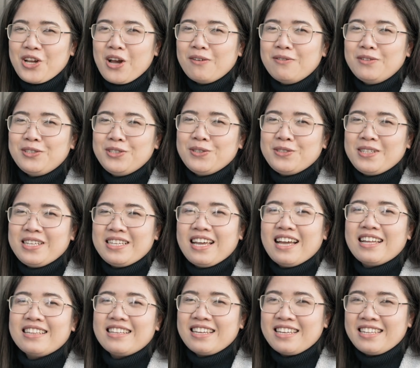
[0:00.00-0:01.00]
of shooting
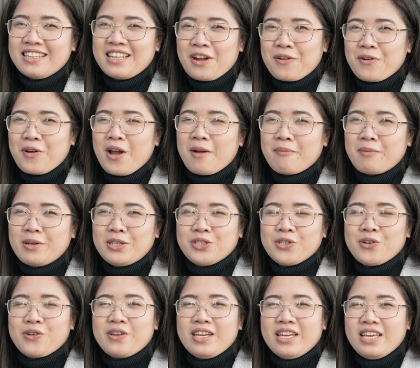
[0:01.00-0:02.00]
at a narrow
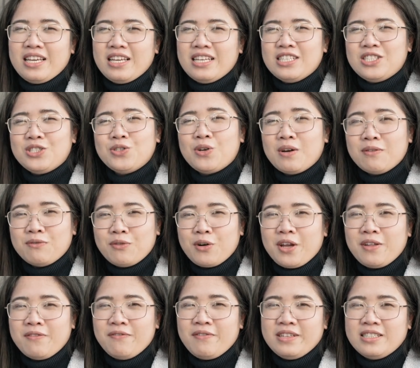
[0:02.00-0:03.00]
aperture is to
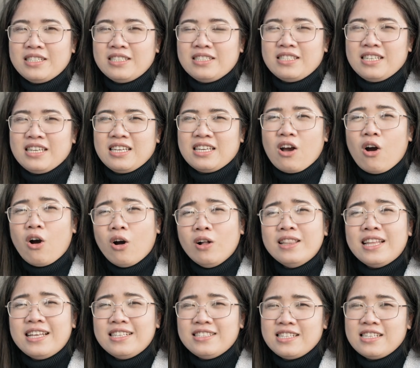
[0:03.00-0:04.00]
avoid vignetting. All
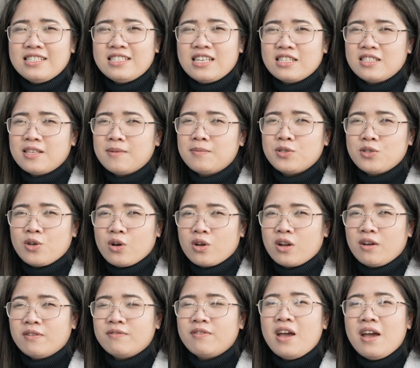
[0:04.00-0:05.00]
lenses have some sort
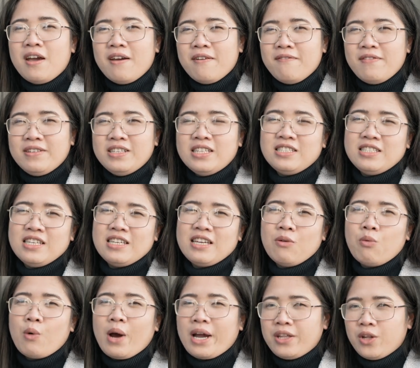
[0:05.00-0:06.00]
of vignetting
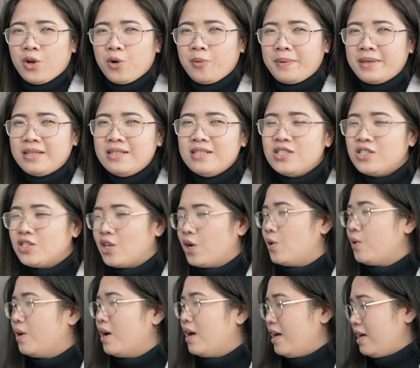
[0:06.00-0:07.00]
in wide open,
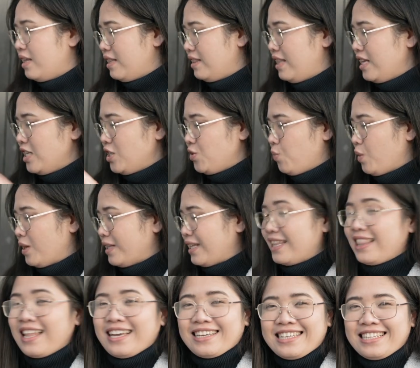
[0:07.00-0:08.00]
so this one
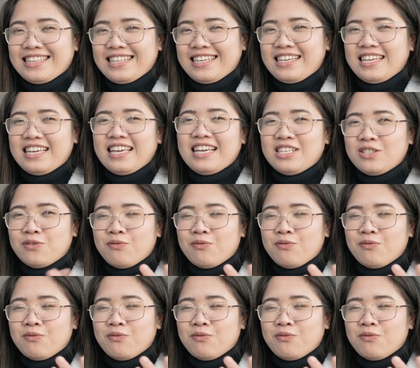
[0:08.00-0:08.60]
luckily is